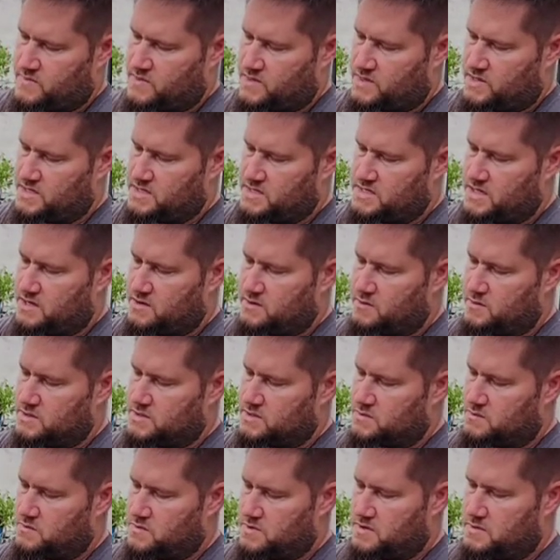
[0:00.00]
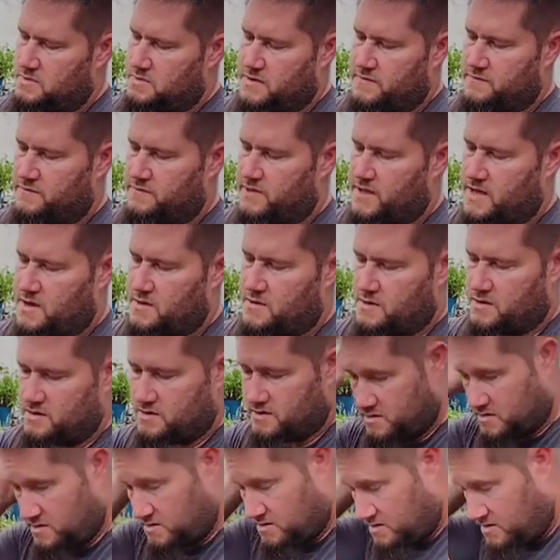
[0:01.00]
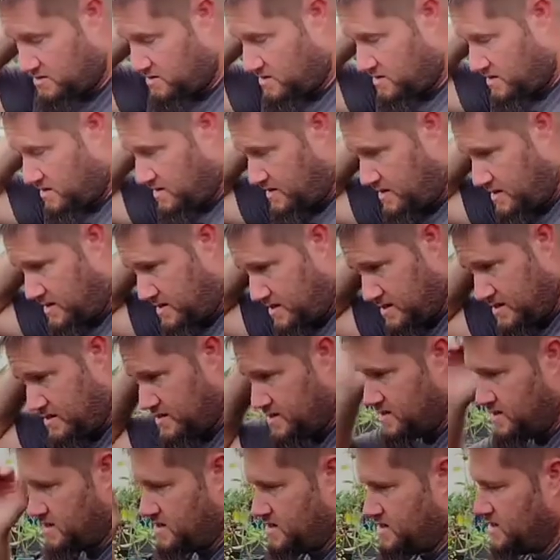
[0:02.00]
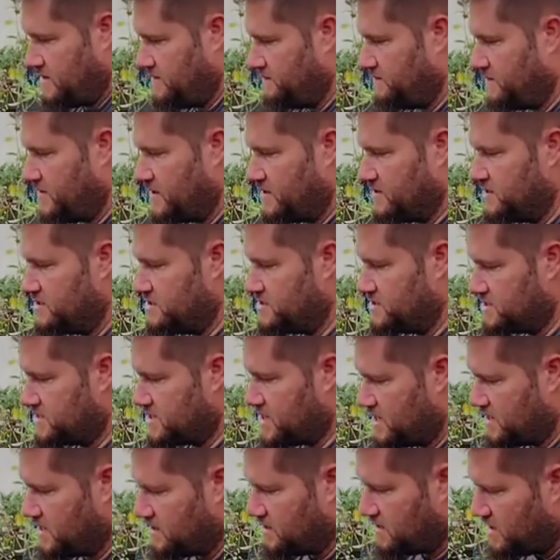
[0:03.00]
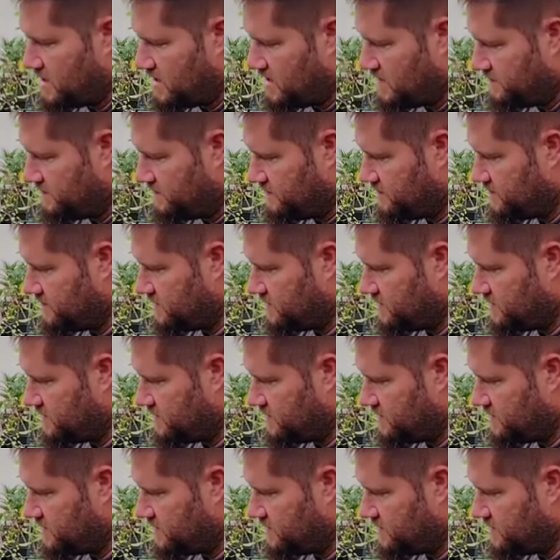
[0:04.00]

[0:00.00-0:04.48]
this here was a really big flower, and I finally just cut it off